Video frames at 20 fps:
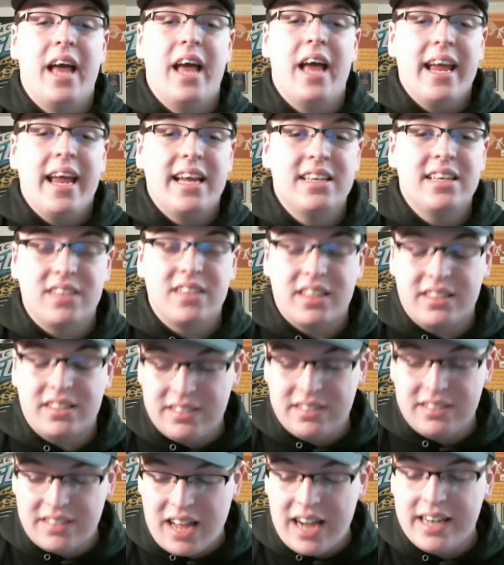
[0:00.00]

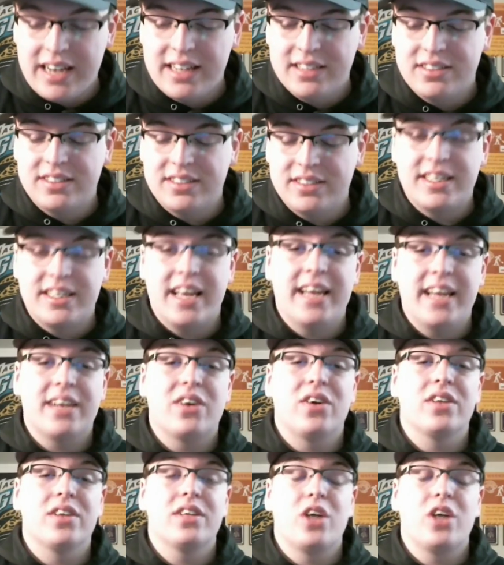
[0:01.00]
excited to take
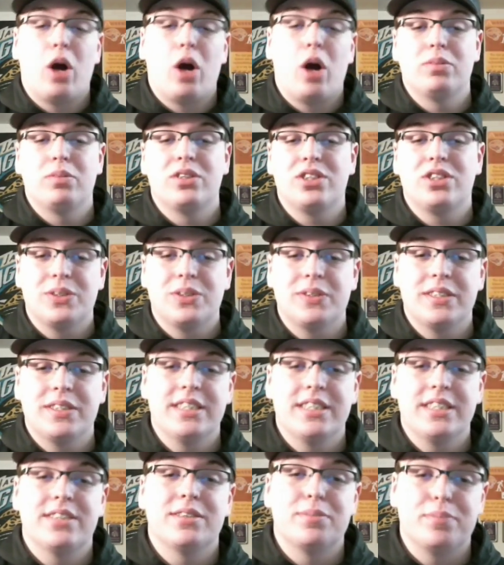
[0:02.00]
on the
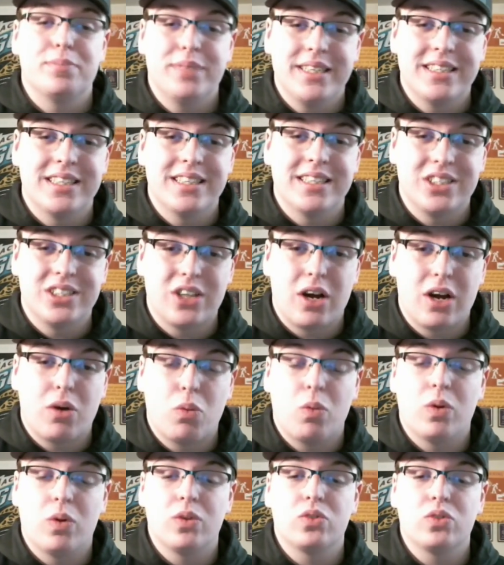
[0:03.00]
opportunity to be the
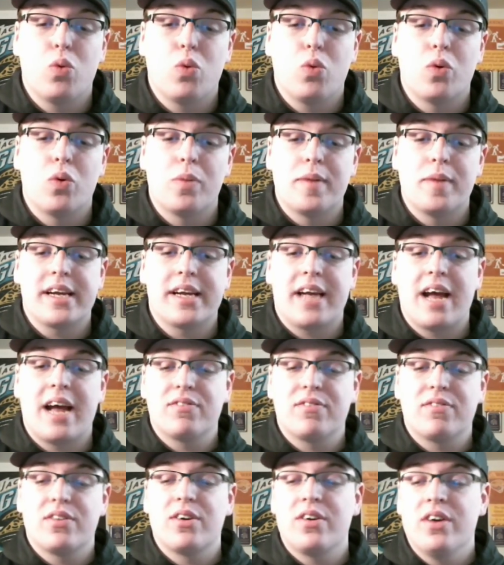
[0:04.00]
Jaguars quarterback
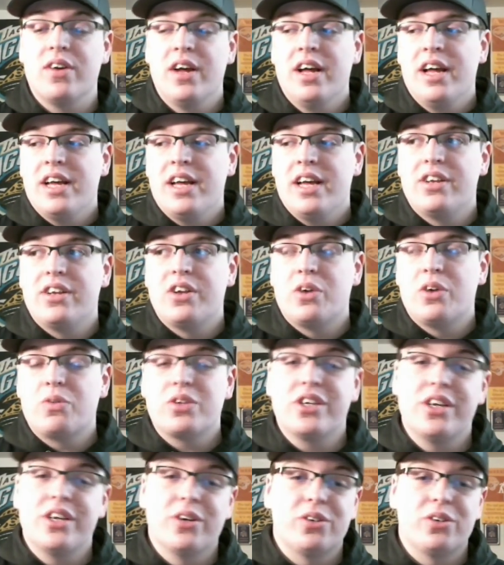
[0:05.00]
after, you know,
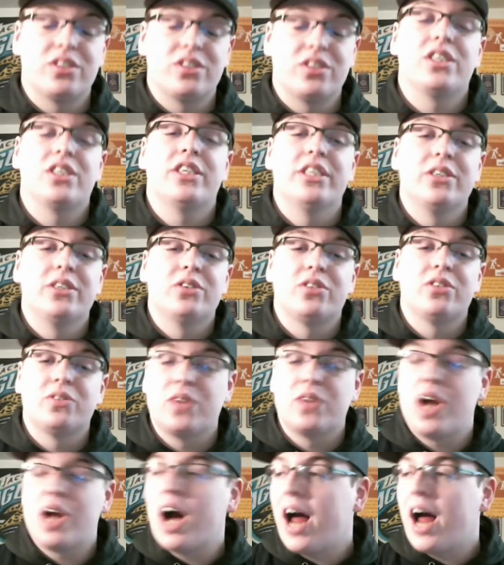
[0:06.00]
years and years of
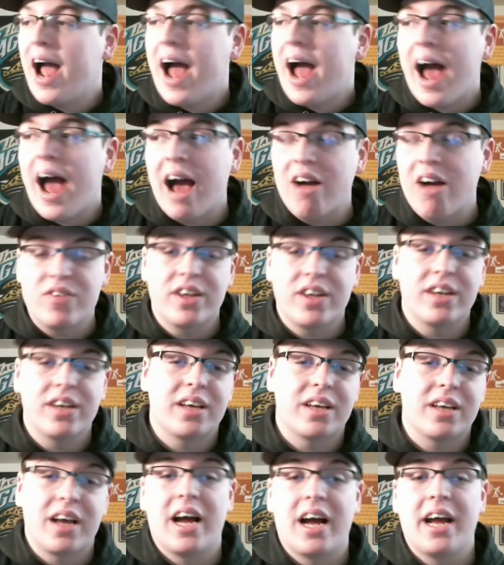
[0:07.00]
not having a
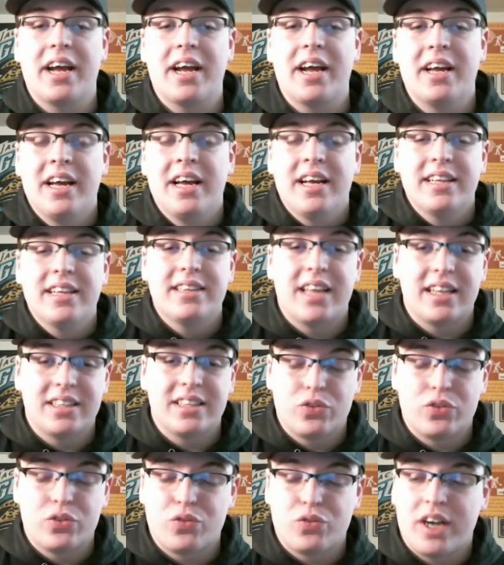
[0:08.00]
guy that
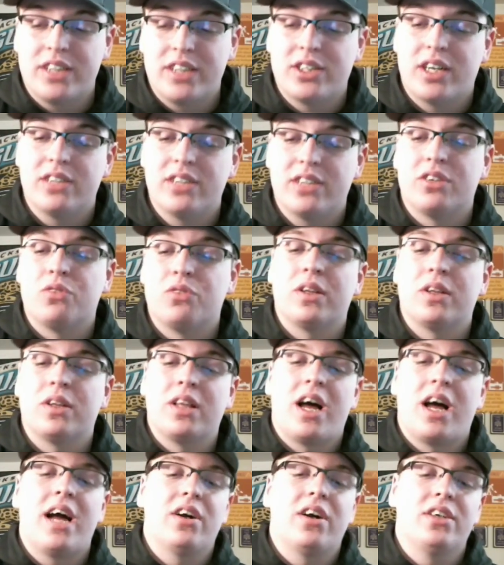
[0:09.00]
this franchise can
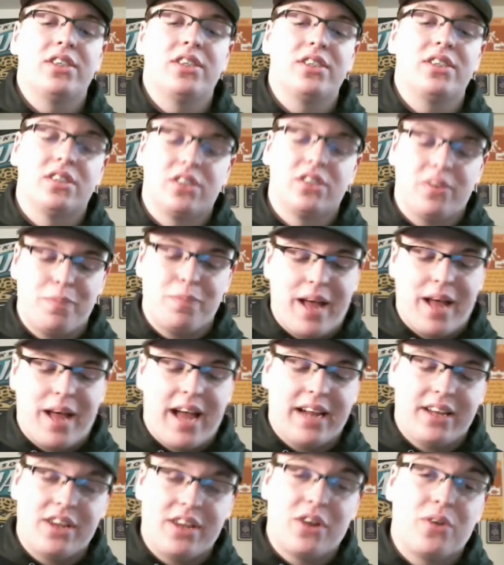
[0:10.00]
rely on. You can look
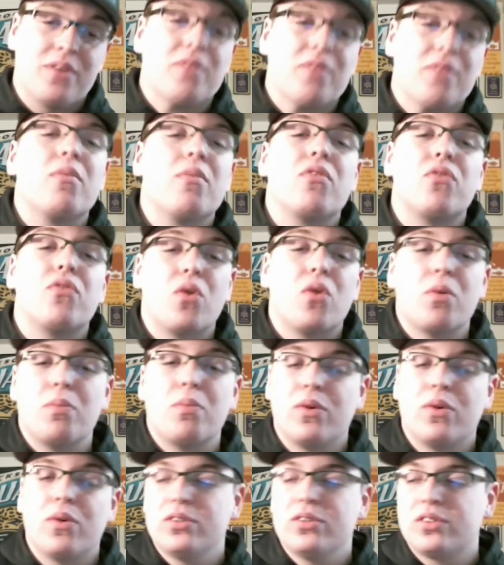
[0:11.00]
back, you know, even before
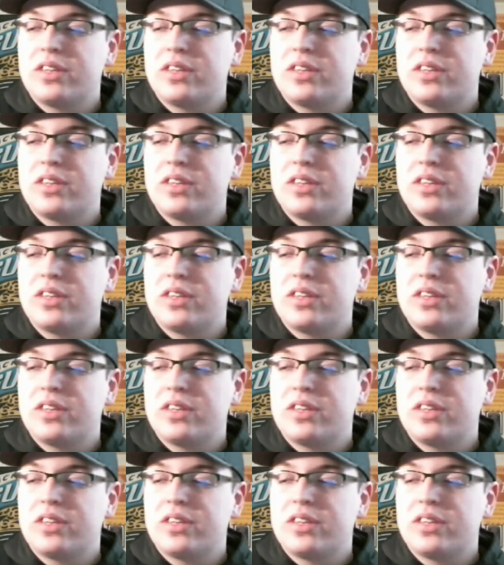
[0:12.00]
Bortles,